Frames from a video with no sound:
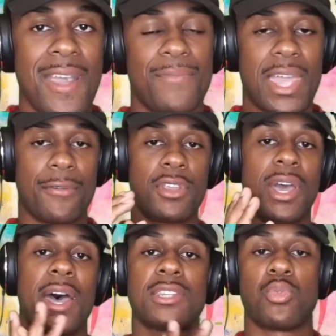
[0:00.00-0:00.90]
Now, if you
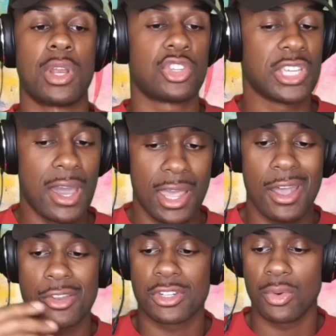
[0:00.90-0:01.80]
guys want shout
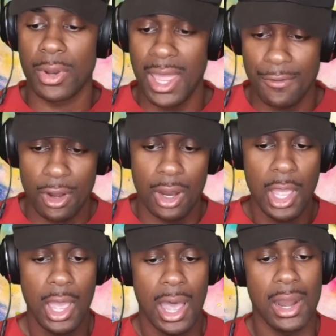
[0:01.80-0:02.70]
outs or whatever,
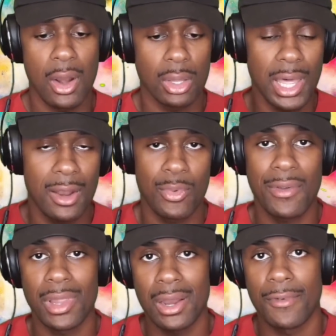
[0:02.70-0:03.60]
I don't know, we have
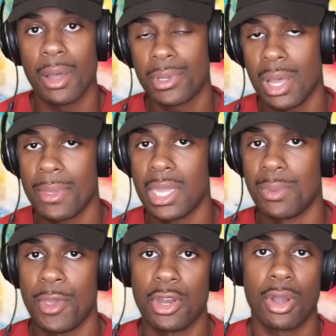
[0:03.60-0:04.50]
a lot of upcoming
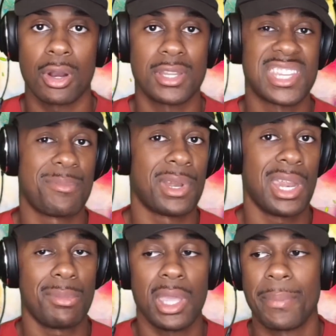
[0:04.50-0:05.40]
independent artists that have been
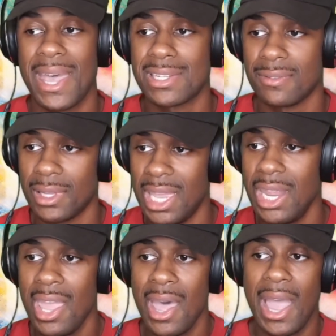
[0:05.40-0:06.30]
hitting me up as of late.
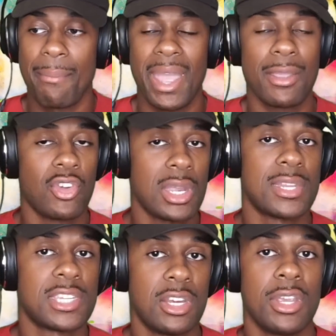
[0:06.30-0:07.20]
I might create a
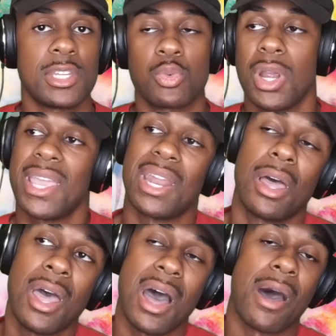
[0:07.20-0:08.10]
series where
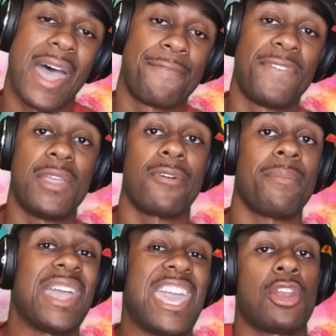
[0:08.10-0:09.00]
I favor
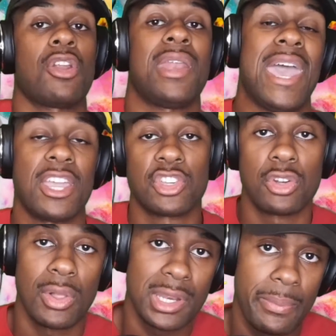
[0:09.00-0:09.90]
my
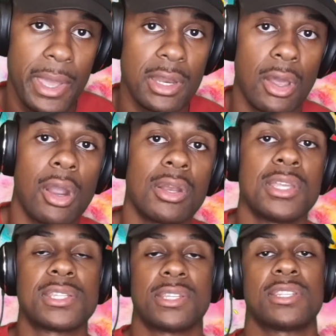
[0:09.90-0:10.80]
international independent
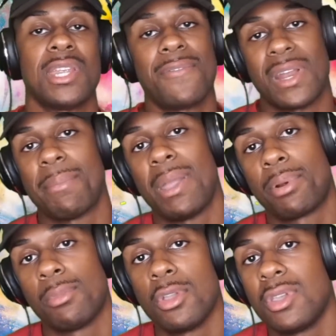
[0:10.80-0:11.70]
artists and stuff, and I might
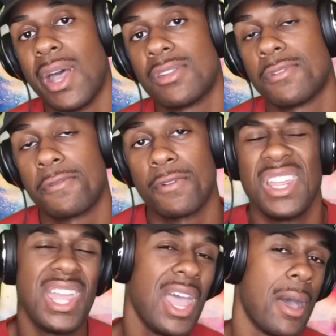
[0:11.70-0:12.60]
promote you guys for
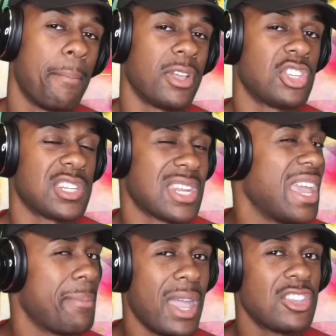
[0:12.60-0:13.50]
free, but just,
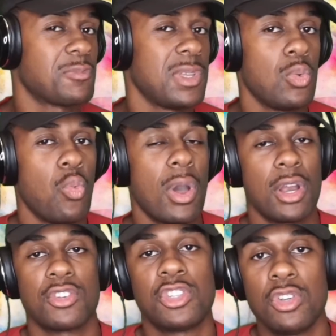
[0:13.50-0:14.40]
it might just be one
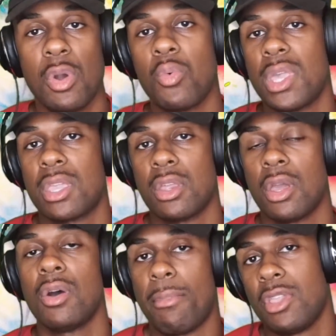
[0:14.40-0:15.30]
or two a week, you
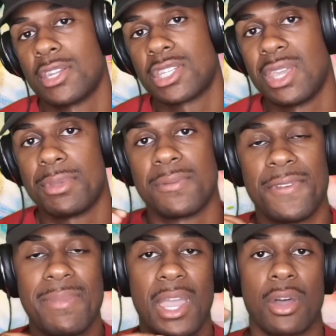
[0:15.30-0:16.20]
know? I mean, you guys can give me some
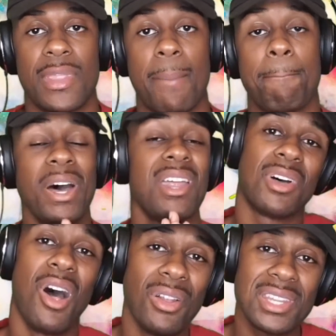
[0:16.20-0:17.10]
feedback on that. But
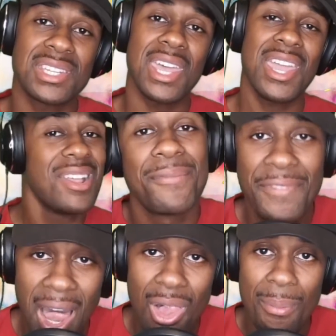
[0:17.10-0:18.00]
all to say,
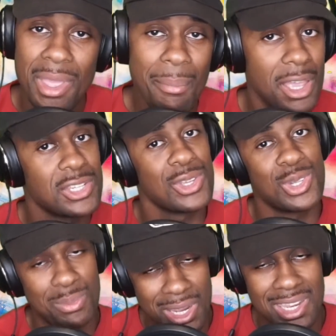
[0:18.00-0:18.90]
follow me on my
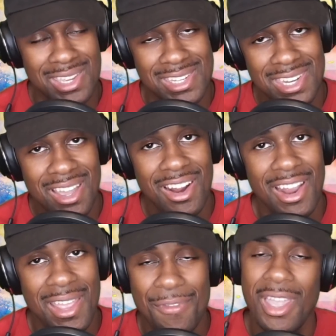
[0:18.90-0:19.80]
social medias, all
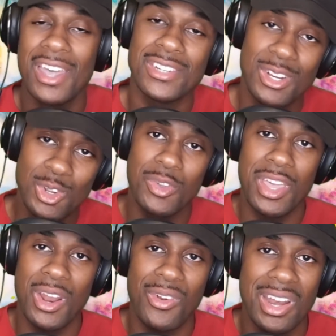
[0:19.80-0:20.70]
right? If you guys aren't doing
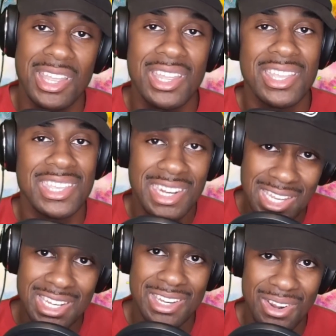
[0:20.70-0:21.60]
that already, you
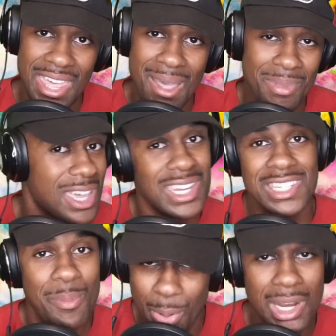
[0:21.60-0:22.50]
need to do that, because
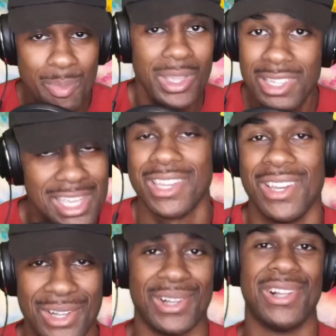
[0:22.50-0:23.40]
that's a pretty big
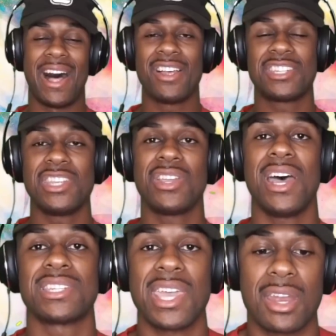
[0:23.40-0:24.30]
deal. I'll see you
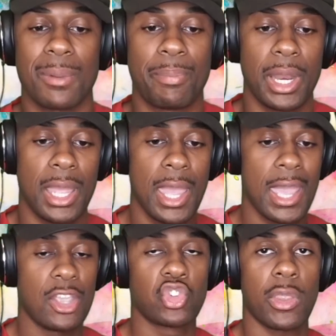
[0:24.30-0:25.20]
guys later, but
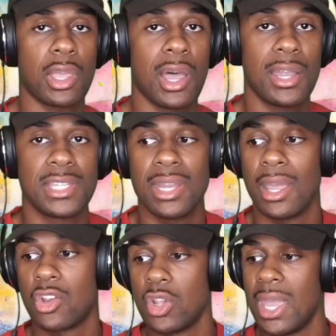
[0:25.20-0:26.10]
enjoy the content
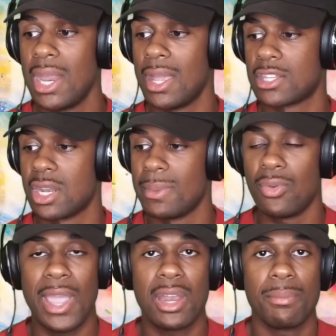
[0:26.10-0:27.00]
I create. It's gonna be
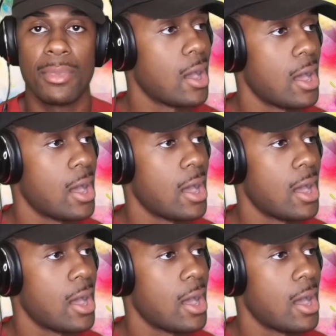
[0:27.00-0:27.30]
random.